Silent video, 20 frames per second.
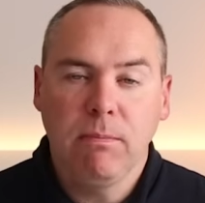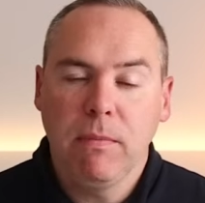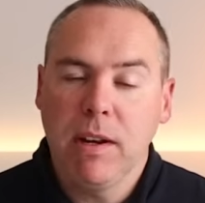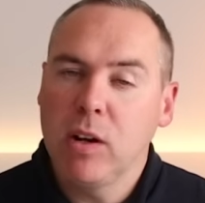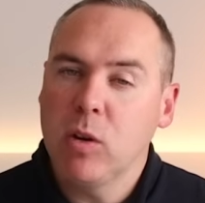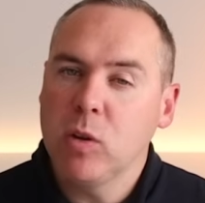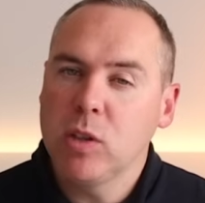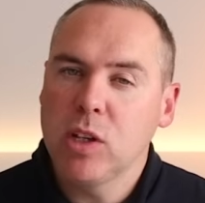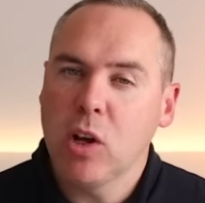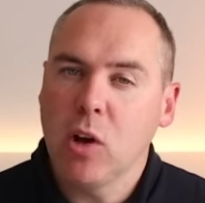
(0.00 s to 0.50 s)
it
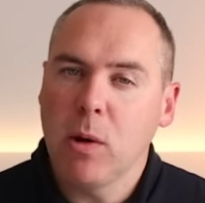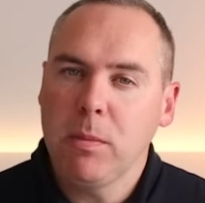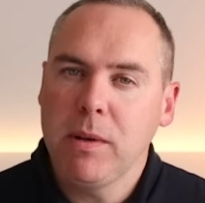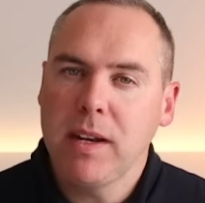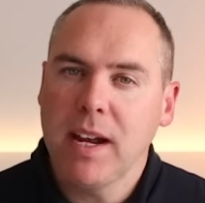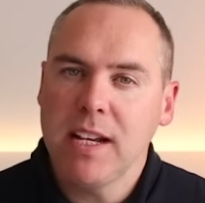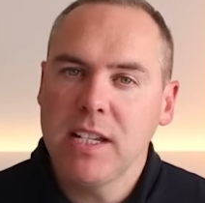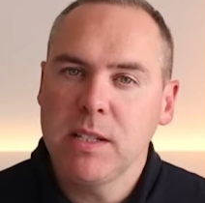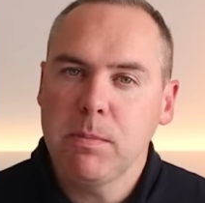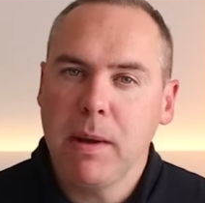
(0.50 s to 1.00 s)
also
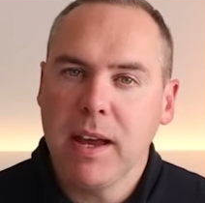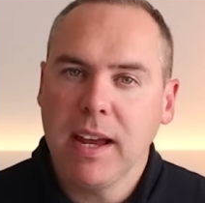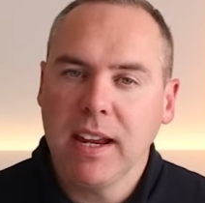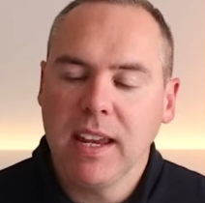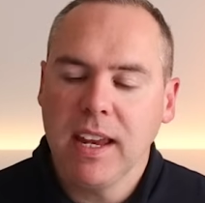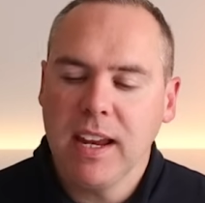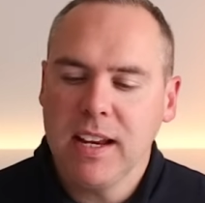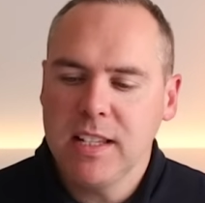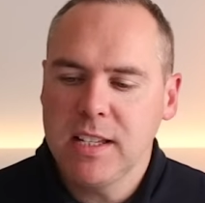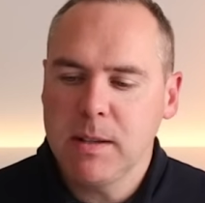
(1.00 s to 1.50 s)
updates
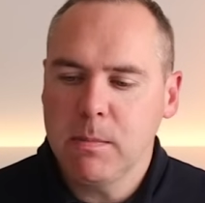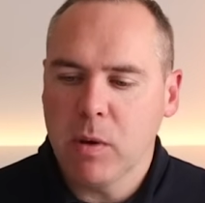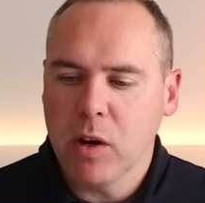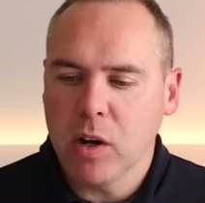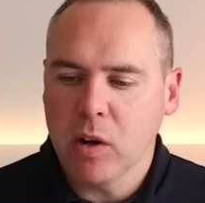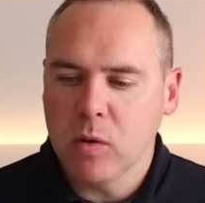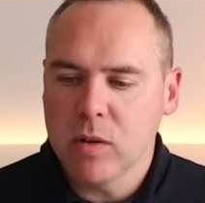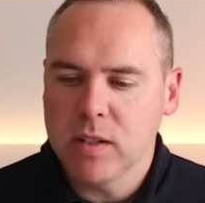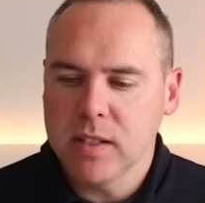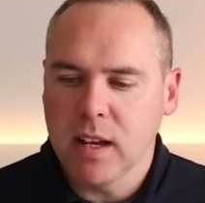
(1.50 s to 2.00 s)
back into
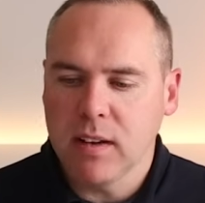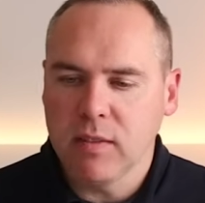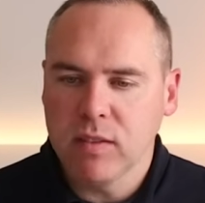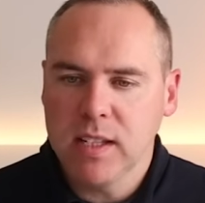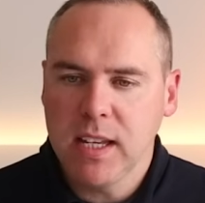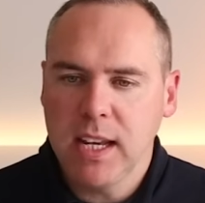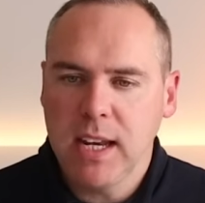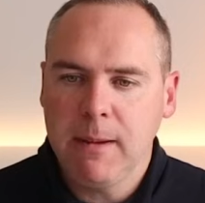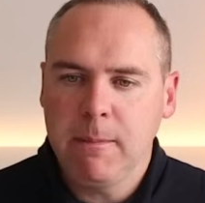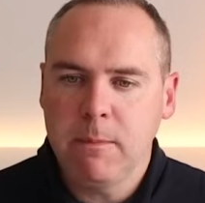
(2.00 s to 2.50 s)
Microsoft
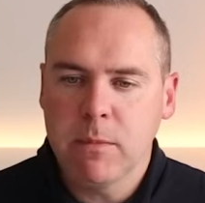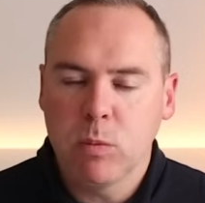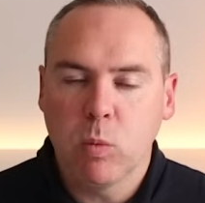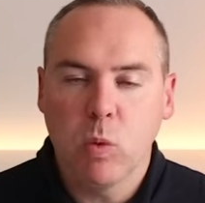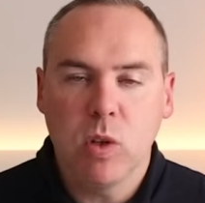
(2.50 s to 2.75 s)
Teams,